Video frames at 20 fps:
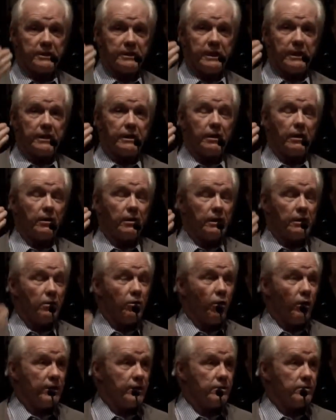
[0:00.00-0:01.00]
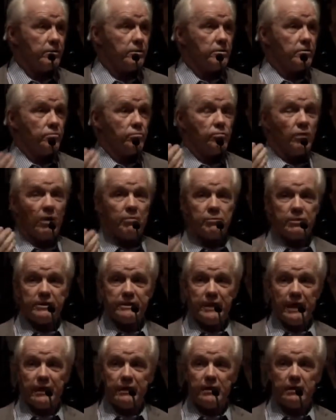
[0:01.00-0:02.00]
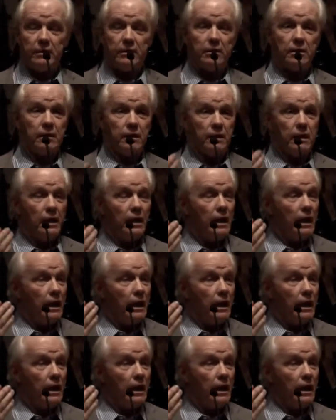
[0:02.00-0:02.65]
particularly lawyers representing